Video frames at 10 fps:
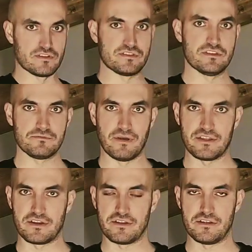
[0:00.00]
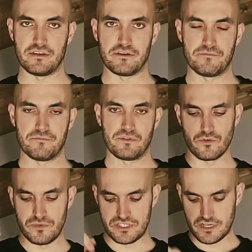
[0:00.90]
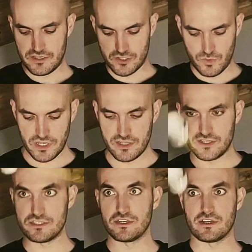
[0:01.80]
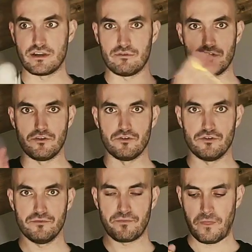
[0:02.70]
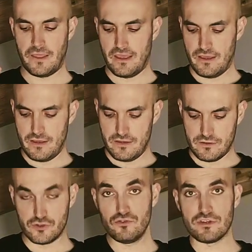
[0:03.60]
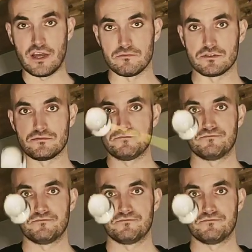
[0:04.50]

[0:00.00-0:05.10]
This bind right here. You're basically swinging the string around the yo-yo 2 times.